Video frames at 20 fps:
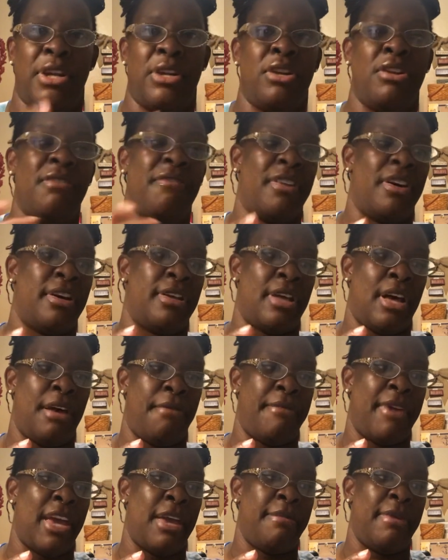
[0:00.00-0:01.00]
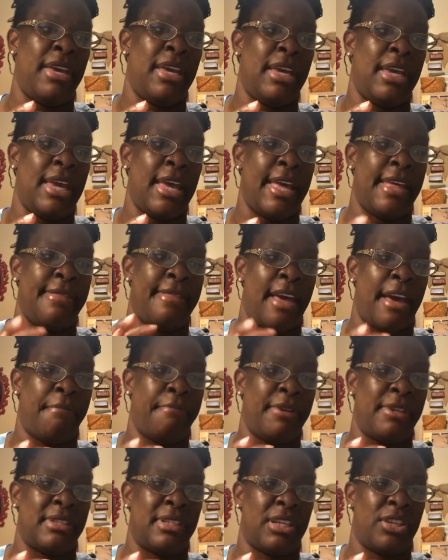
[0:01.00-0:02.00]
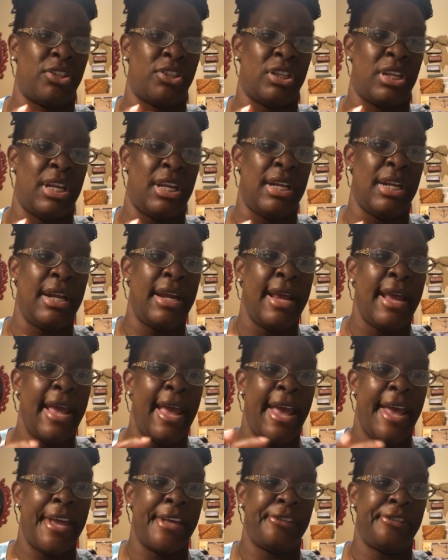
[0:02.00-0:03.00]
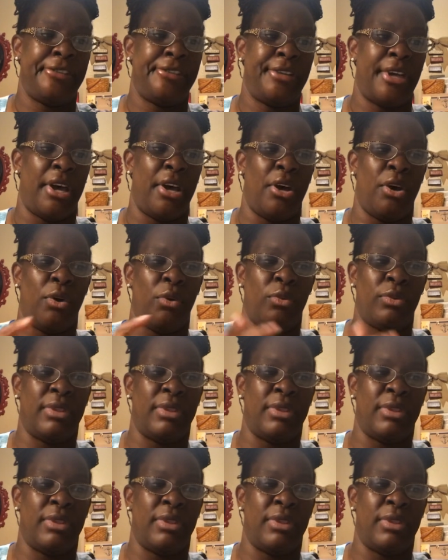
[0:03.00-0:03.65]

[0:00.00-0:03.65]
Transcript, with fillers: and you cannot maneuver a baby in that position.